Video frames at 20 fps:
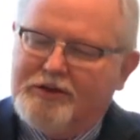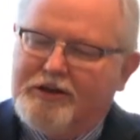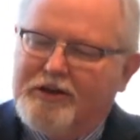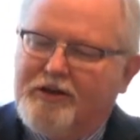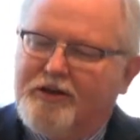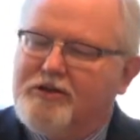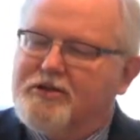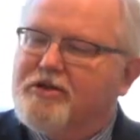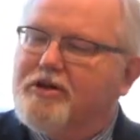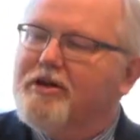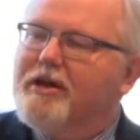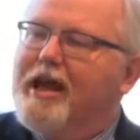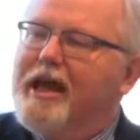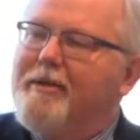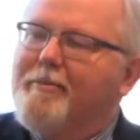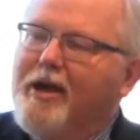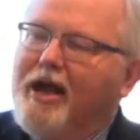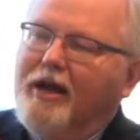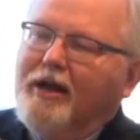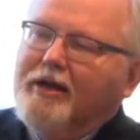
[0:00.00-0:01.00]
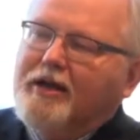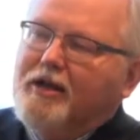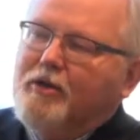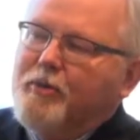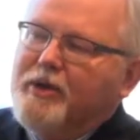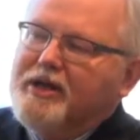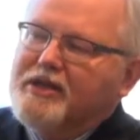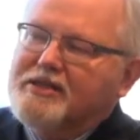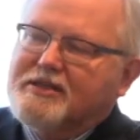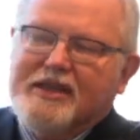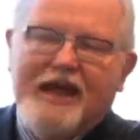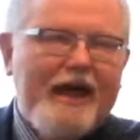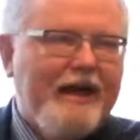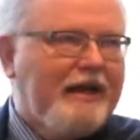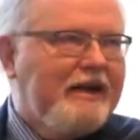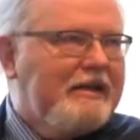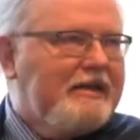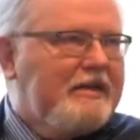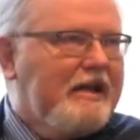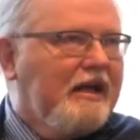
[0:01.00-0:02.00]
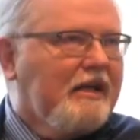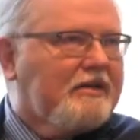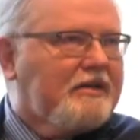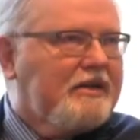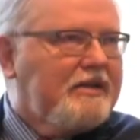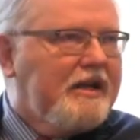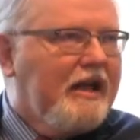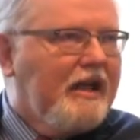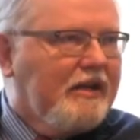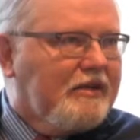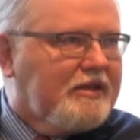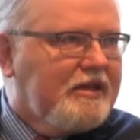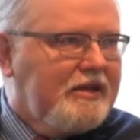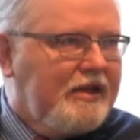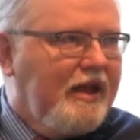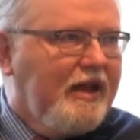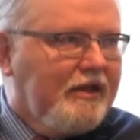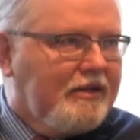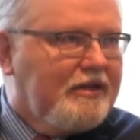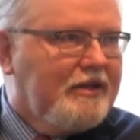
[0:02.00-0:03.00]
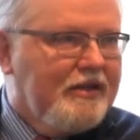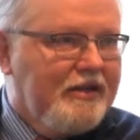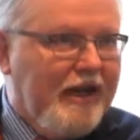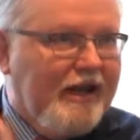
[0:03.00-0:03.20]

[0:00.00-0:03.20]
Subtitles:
Here is her name, Ellen Louise Sackett, Delta, Delta, Delta.